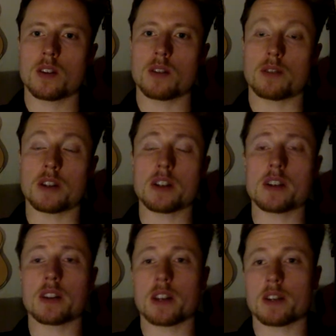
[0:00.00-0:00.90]
Funnily
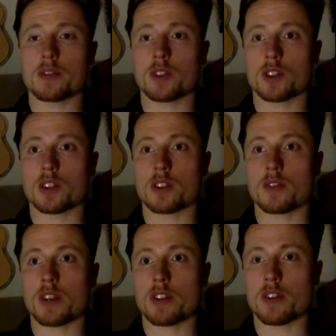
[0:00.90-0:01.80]
enough, not the
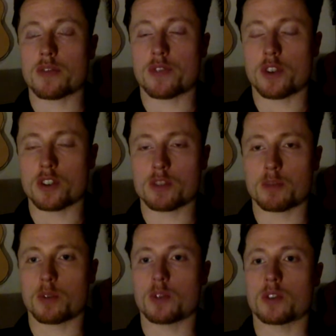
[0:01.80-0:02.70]
very first
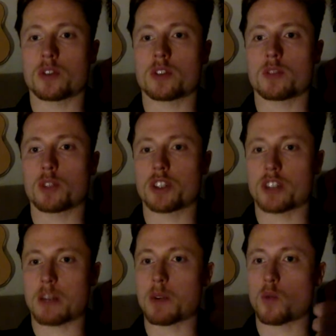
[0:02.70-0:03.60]
boulder, which is
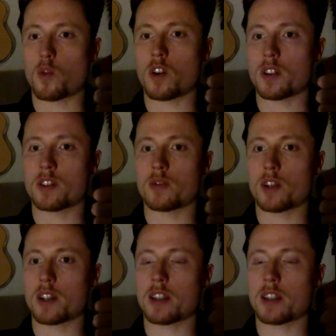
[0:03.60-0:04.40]
number one, right?